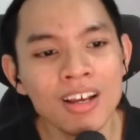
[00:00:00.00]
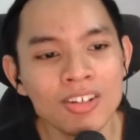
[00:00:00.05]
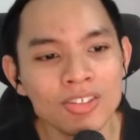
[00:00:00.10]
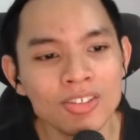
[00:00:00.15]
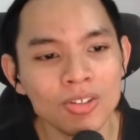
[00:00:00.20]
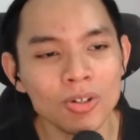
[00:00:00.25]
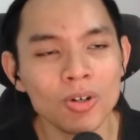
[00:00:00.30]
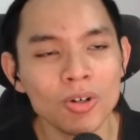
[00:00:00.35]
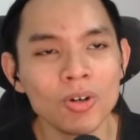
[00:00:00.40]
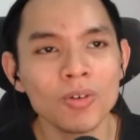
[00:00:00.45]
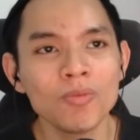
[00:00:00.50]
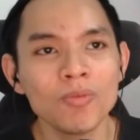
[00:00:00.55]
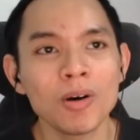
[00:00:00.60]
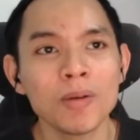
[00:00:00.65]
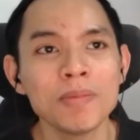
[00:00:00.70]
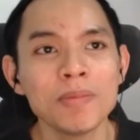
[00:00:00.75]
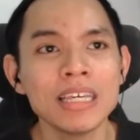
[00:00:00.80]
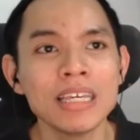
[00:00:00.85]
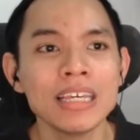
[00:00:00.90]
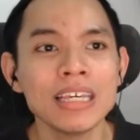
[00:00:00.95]
So
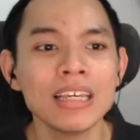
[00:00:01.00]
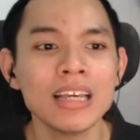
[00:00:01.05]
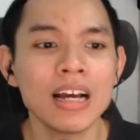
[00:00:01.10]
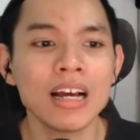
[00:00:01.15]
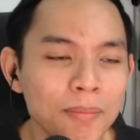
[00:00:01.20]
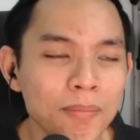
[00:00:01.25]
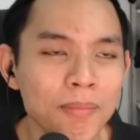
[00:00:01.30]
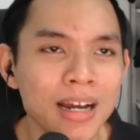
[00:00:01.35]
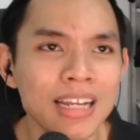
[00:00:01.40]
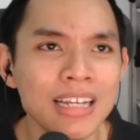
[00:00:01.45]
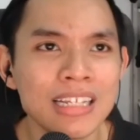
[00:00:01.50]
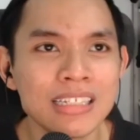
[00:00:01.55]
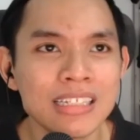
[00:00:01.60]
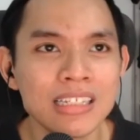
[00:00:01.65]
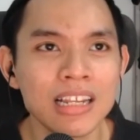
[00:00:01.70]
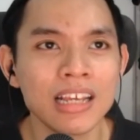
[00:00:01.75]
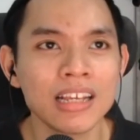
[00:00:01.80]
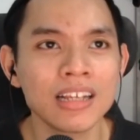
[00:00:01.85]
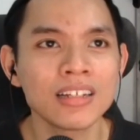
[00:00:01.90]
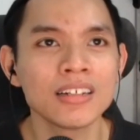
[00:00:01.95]
for me, mine is
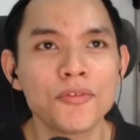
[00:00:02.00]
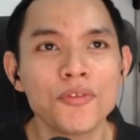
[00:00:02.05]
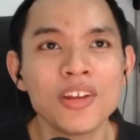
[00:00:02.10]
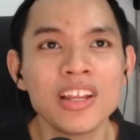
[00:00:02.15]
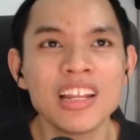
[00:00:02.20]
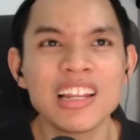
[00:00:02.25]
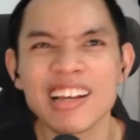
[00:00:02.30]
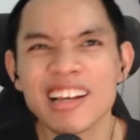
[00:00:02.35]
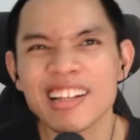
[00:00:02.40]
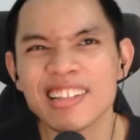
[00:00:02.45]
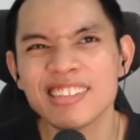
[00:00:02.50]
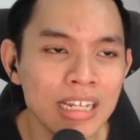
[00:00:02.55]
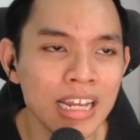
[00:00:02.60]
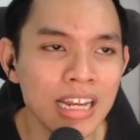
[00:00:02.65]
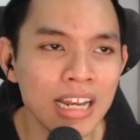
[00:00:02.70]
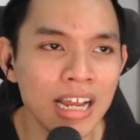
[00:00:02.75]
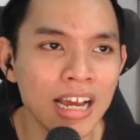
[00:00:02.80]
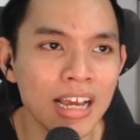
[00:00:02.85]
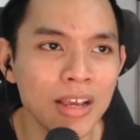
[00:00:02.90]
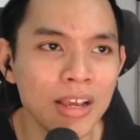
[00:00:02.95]
like freelance
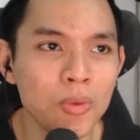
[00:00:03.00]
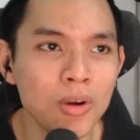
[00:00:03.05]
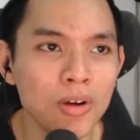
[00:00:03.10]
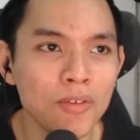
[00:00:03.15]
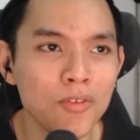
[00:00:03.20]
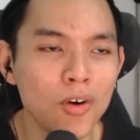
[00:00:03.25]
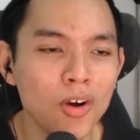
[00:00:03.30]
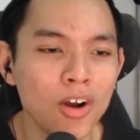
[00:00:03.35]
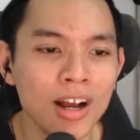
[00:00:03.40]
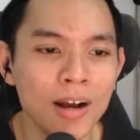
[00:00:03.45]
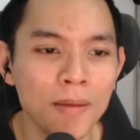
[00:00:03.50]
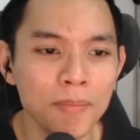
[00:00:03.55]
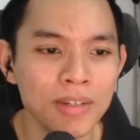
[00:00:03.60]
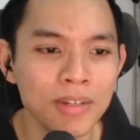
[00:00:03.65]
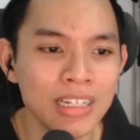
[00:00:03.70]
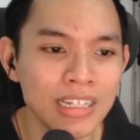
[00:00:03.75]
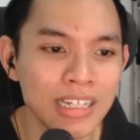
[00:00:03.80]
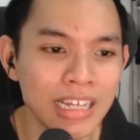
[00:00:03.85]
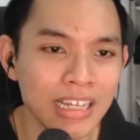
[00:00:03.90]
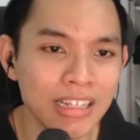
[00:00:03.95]
that I work for a
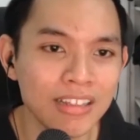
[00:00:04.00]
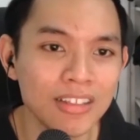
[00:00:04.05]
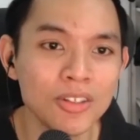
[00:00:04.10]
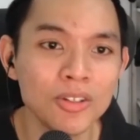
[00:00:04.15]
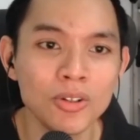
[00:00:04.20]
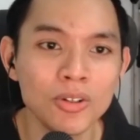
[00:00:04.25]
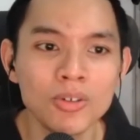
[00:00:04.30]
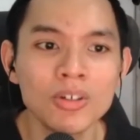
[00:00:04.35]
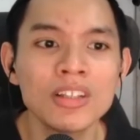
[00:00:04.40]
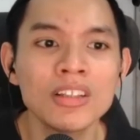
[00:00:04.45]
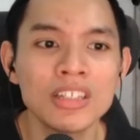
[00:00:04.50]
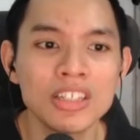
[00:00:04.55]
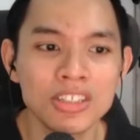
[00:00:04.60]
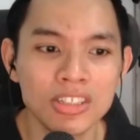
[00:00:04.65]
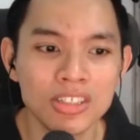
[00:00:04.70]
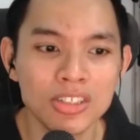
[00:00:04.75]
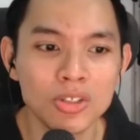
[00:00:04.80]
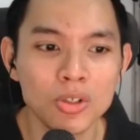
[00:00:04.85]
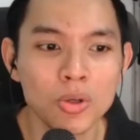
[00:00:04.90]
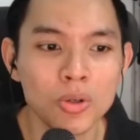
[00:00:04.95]
company that,
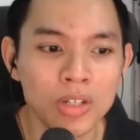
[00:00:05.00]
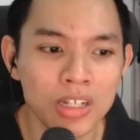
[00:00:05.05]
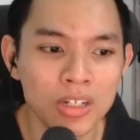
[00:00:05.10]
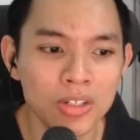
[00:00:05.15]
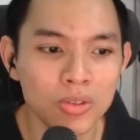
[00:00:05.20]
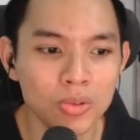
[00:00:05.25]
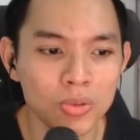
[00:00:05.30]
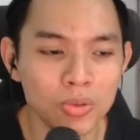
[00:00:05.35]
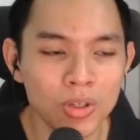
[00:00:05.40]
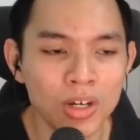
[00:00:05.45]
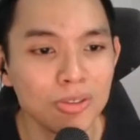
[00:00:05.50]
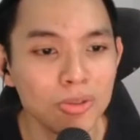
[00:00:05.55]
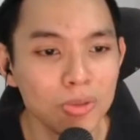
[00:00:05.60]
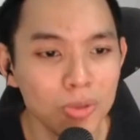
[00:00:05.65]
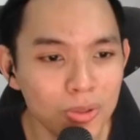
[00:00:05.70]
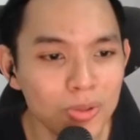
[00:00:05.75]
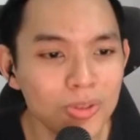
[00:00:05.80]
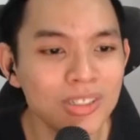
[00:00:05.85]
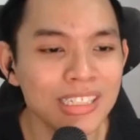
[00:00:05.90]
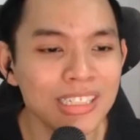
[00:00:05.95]
teaches coding to
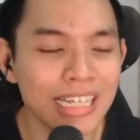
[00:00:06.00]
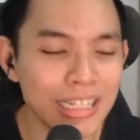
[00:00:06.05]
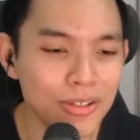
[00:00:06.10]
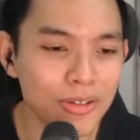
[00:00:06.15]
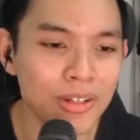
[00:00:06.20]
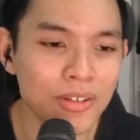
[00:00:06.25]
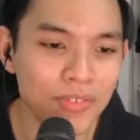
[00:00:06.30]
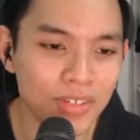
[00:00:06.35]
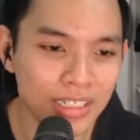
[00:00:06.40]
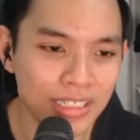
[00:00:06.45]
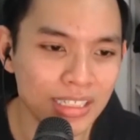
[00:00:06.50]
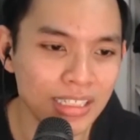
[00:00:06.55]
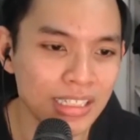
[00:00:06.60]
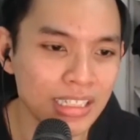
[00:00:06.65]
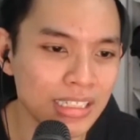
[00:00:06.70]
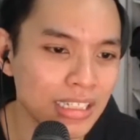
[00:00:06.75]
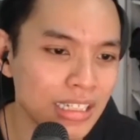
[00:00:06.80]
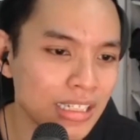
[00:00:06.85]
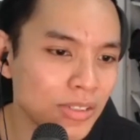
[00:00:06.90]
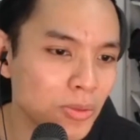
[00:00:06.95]
schools and
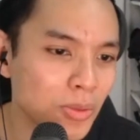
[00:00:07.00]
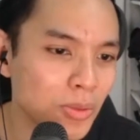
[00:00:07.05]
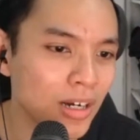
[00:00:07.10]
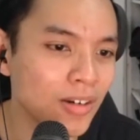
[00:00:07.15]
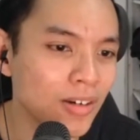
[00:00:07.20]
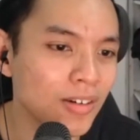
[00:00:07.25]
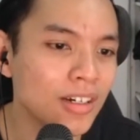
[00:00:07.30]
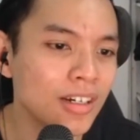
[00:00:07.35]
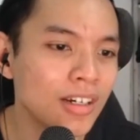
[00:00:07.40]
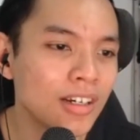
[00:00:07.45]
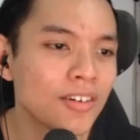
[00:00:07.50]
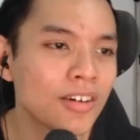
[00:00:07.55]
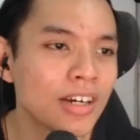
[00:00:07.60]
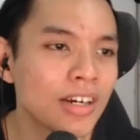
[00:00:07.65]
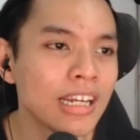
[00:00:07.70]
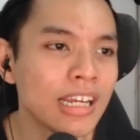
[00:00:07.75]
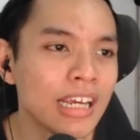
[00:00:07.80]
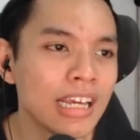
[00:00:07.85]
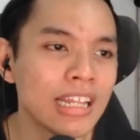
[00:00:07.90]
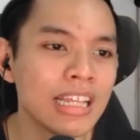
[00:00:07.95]
universities as well, right?